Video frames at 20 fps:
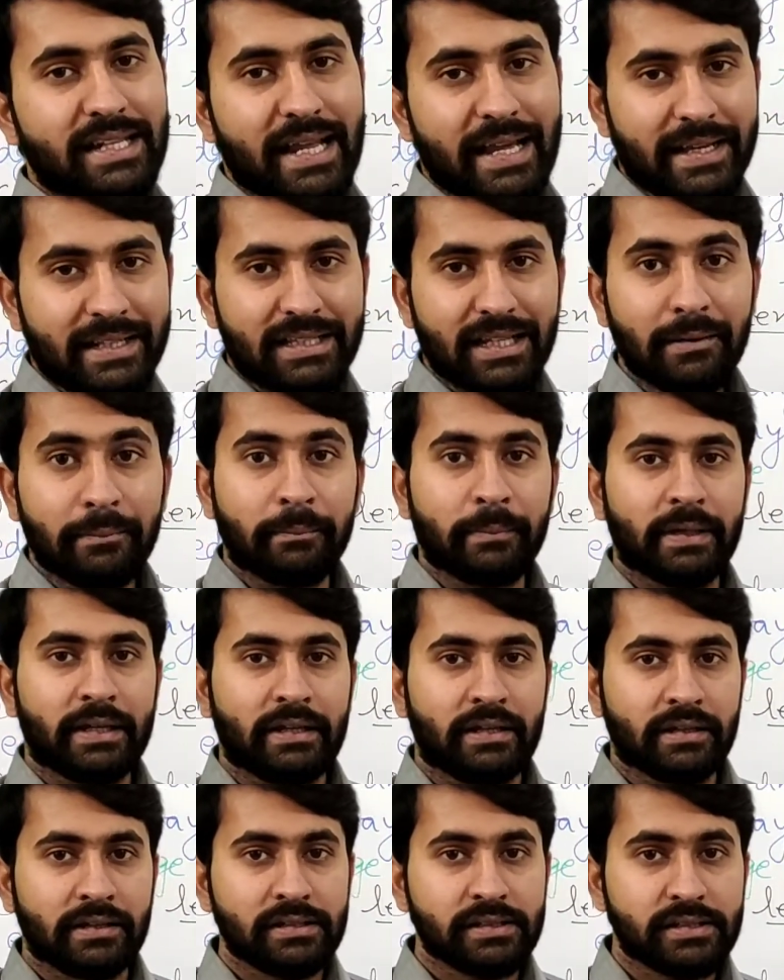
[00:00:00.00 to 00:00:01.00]
like the
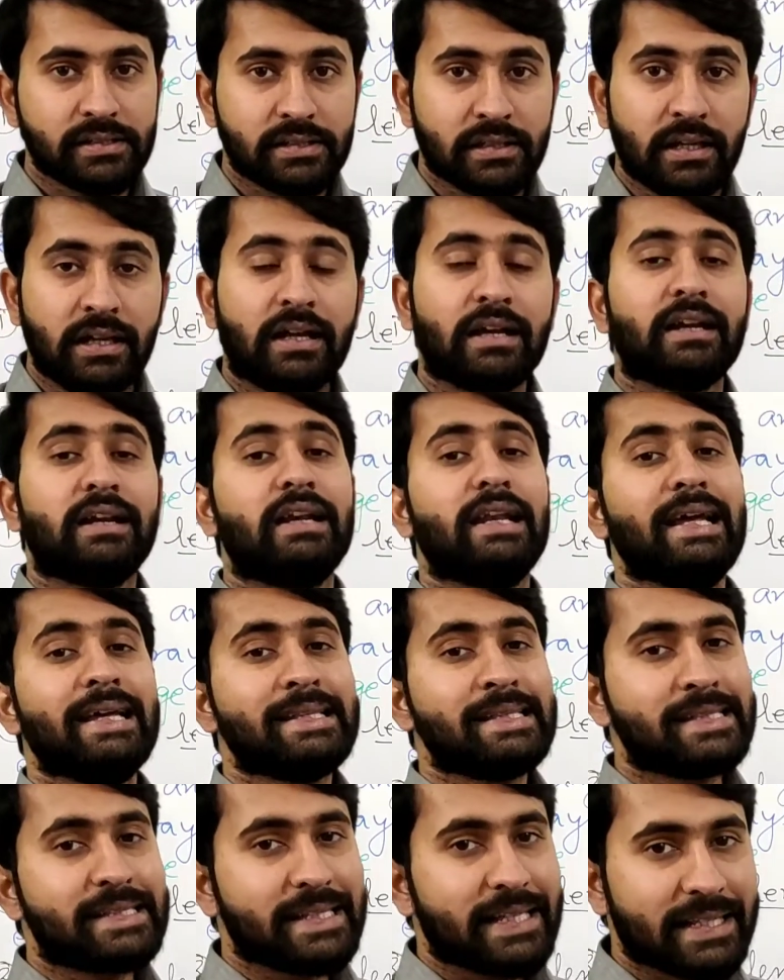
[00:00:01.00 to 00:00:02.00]
mirrors,
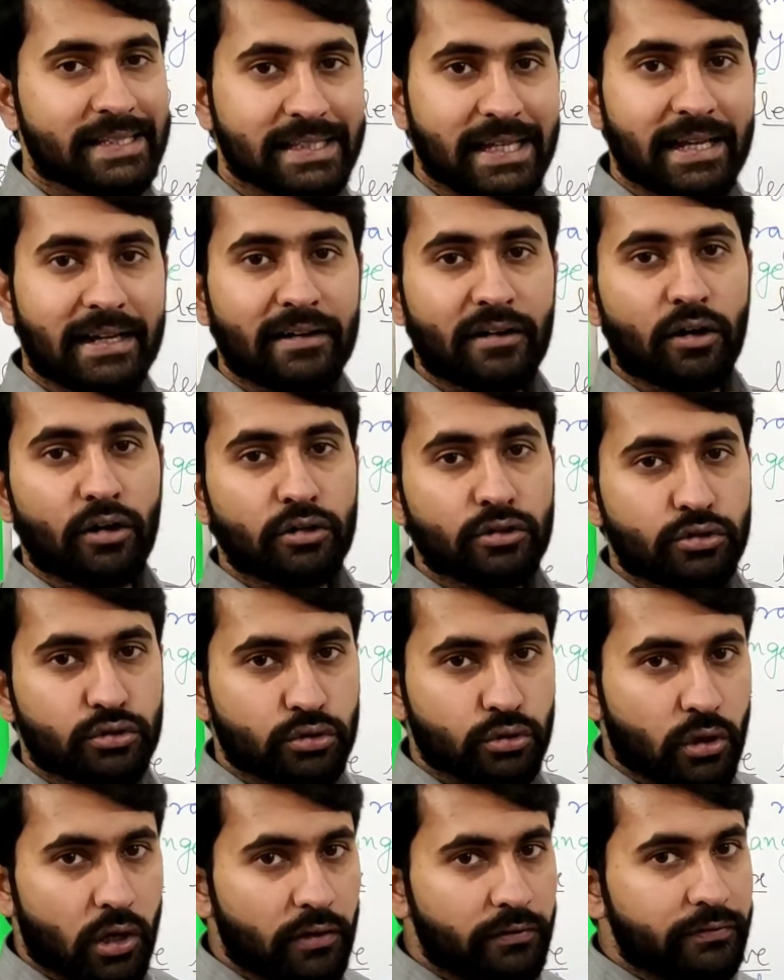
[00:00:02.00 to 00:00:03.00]
lenses are
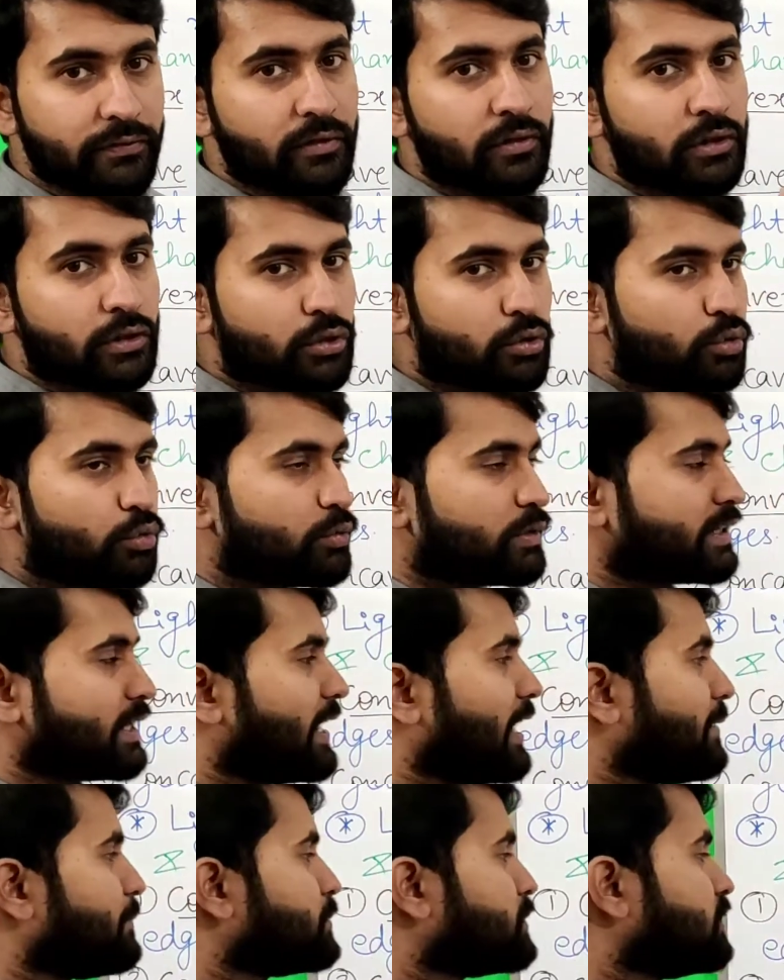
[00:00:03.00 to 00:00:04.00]
also of two
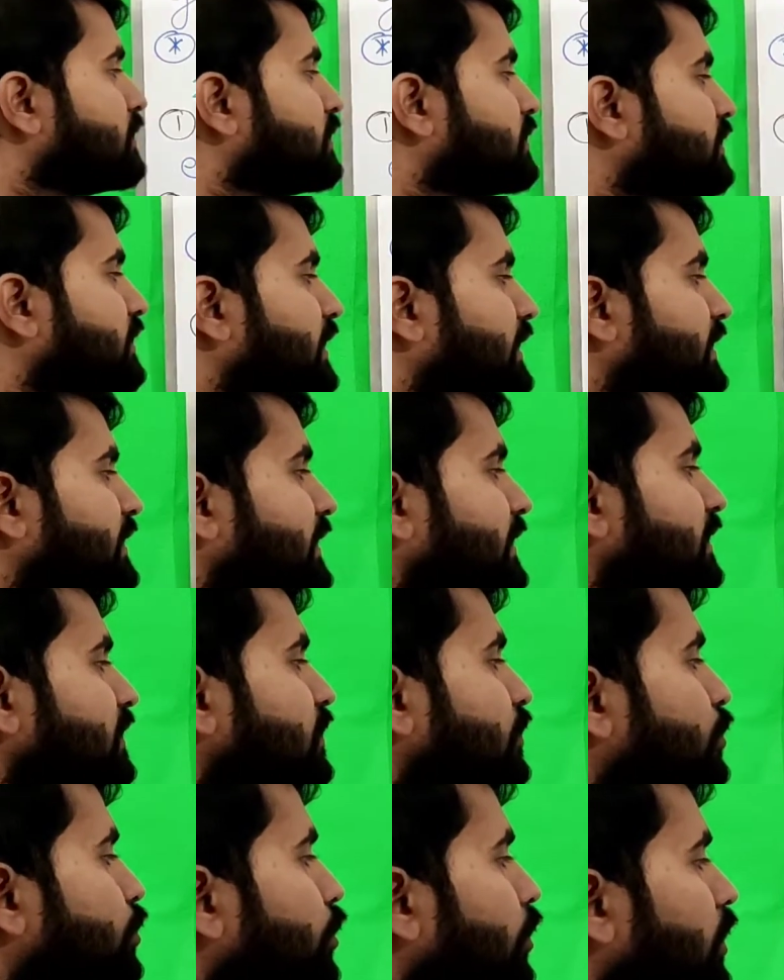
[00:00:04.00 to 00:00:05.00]
types, that are
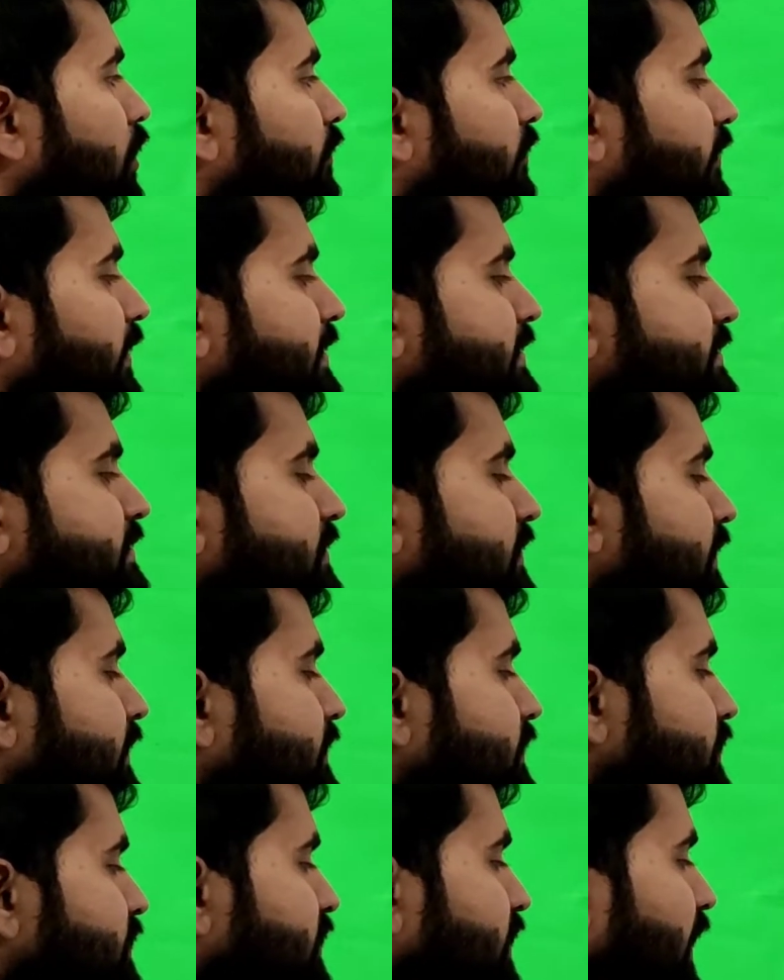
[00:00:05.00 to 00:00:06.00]
convex
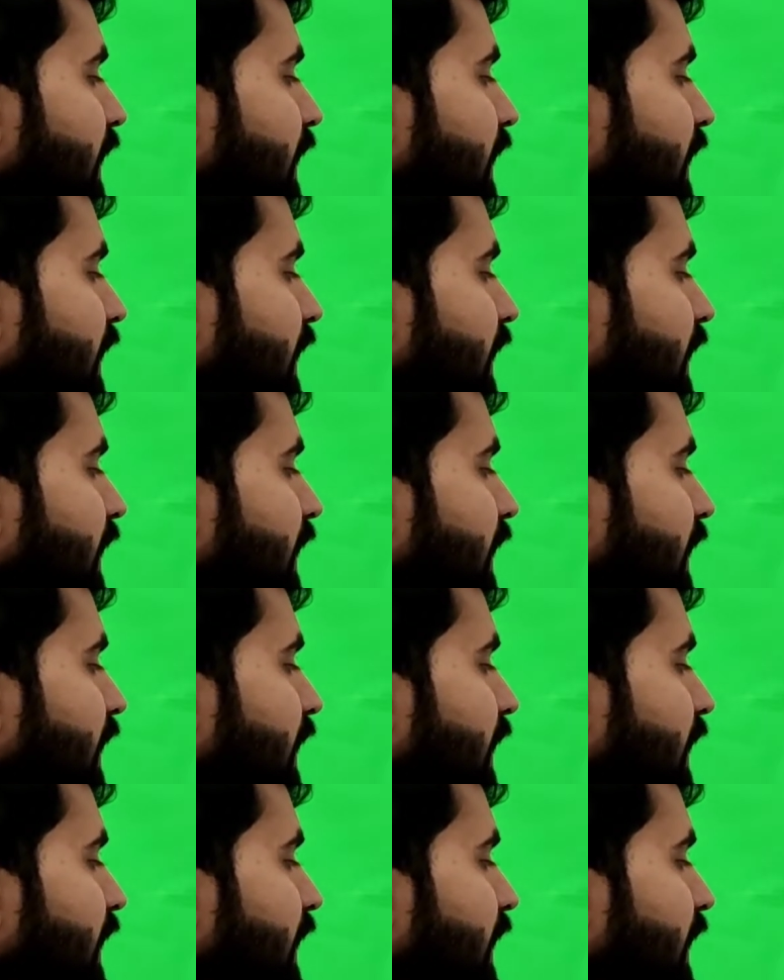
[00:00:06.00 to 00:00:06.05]
lens